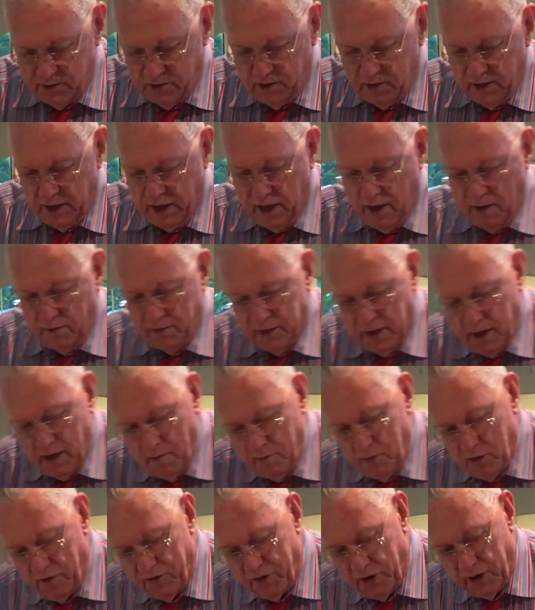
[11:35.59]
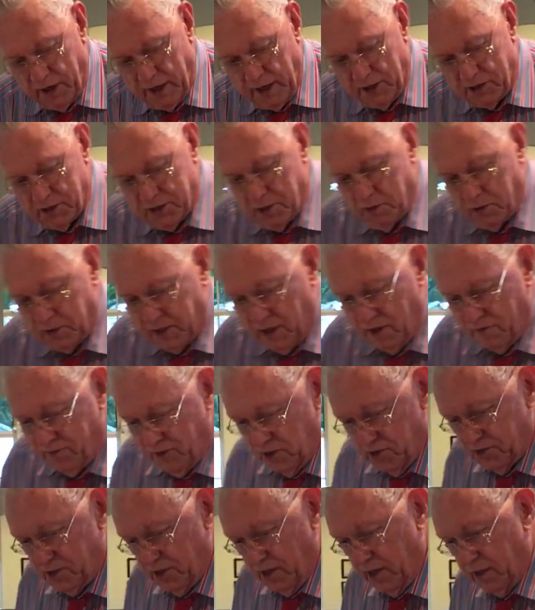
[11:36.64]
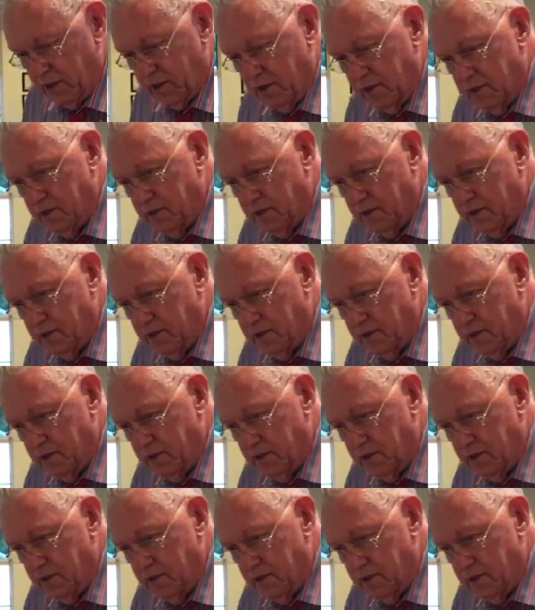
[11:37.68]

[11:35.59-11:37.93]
and now move your hand, see what that feels like.